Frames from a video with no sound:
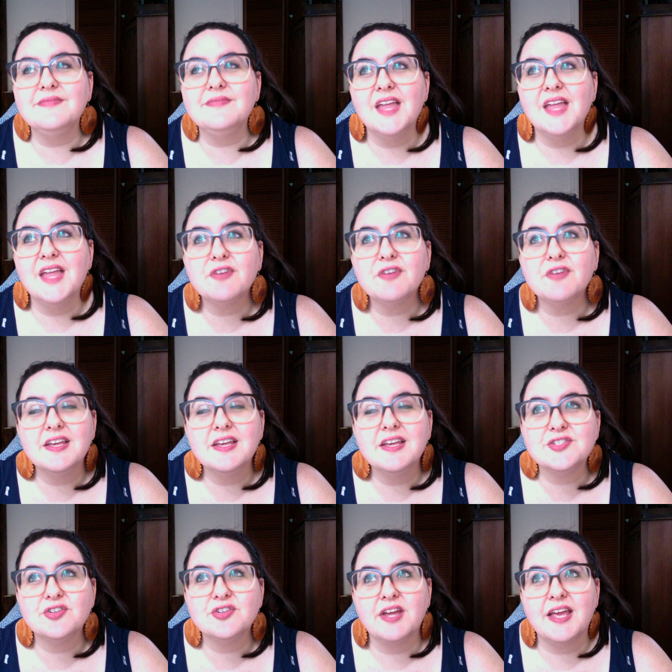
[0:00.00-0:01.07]
I forgot
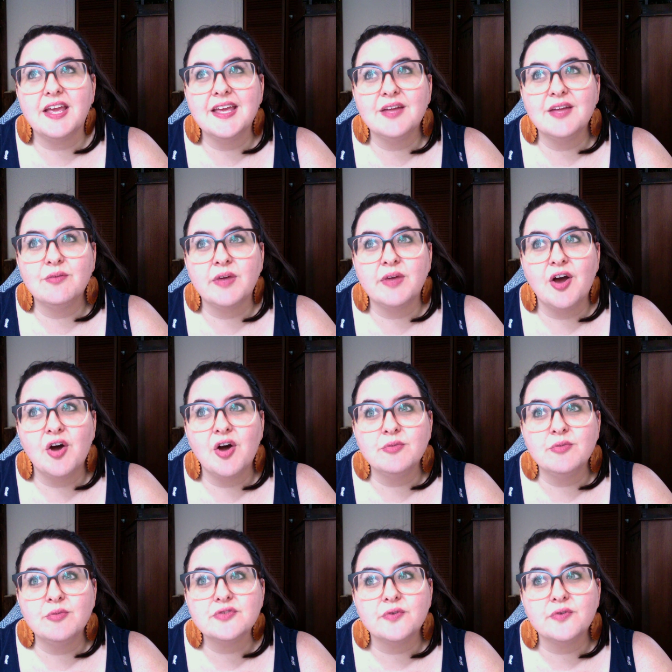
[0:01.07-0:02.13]
yesterday and went
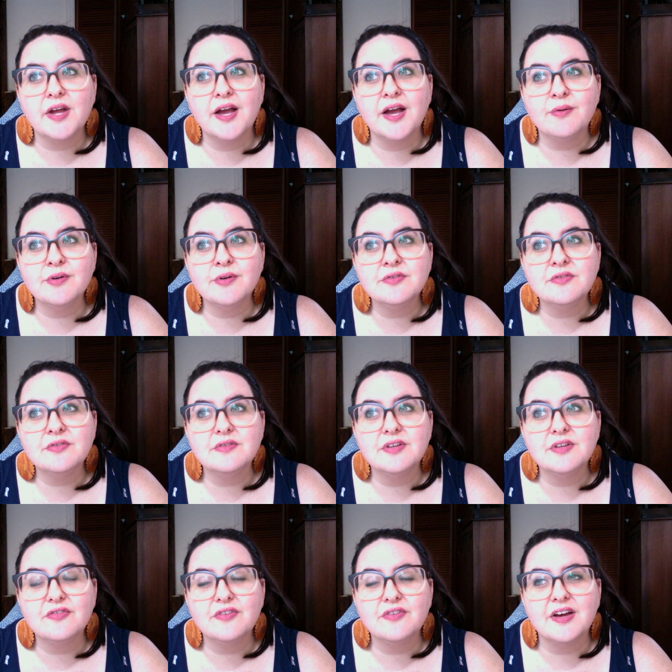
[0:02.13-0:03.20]
almost 4 hours.
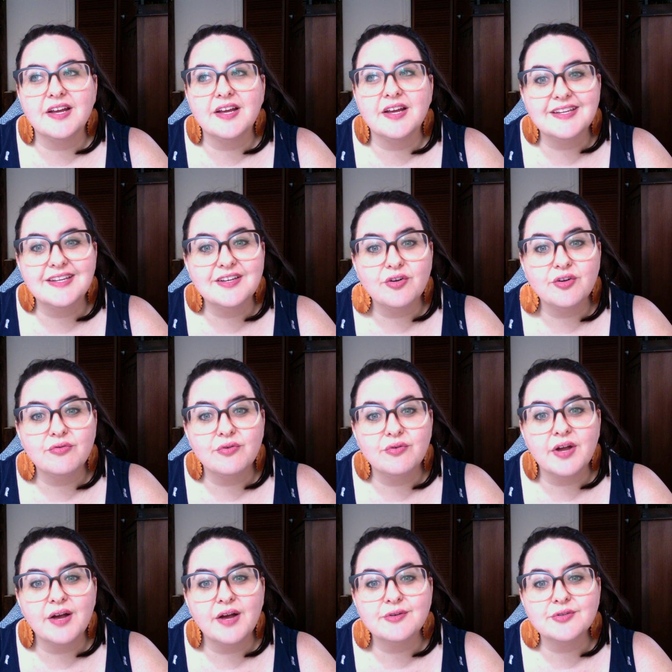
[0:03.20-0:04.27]
If not, I did go 4
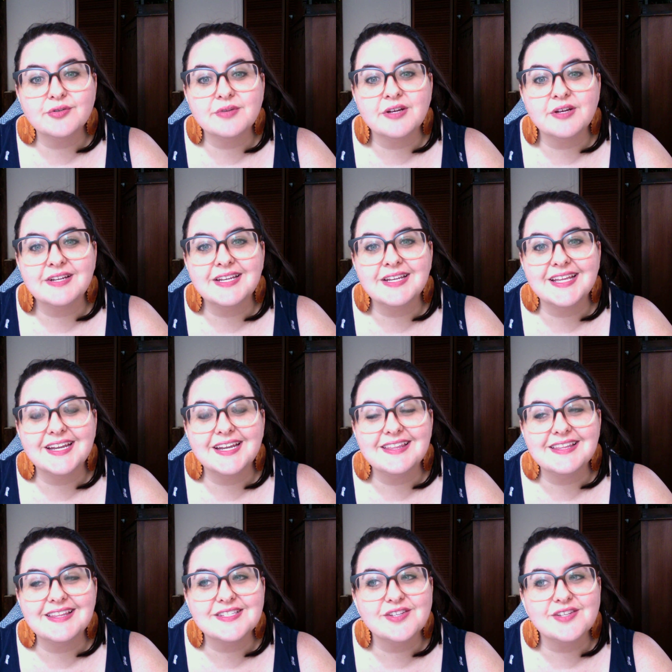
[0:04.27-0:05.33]
hours without eating. And I
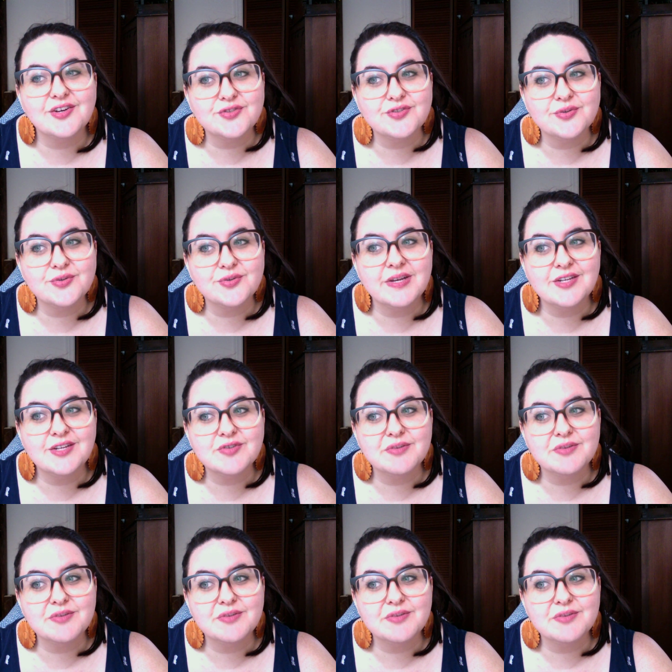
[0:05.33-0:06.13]
think that's also why I didn't drop